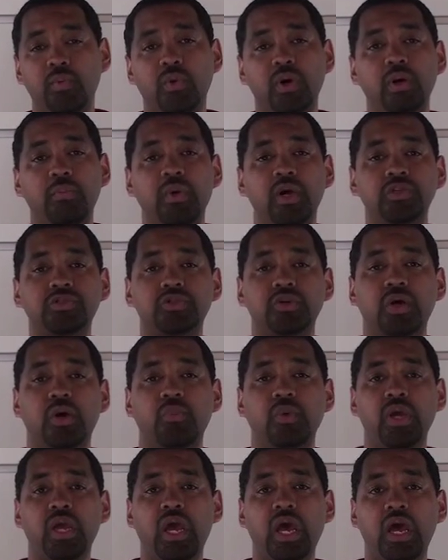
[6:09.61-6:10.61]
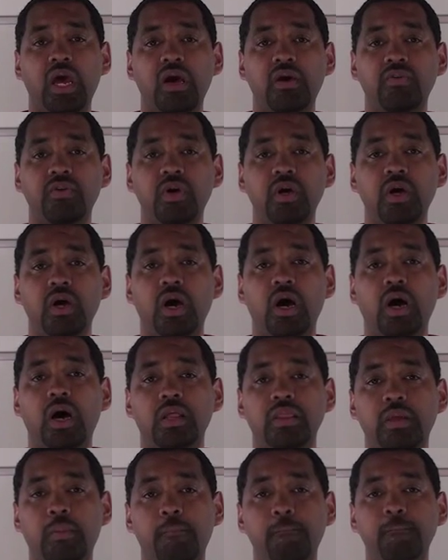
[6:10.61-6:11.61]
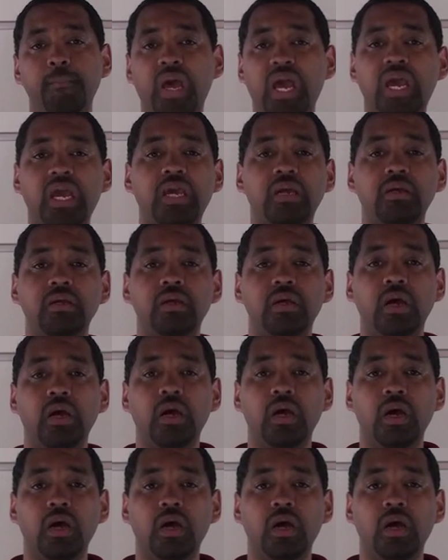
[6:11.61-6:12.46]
we want to make sure that we have the main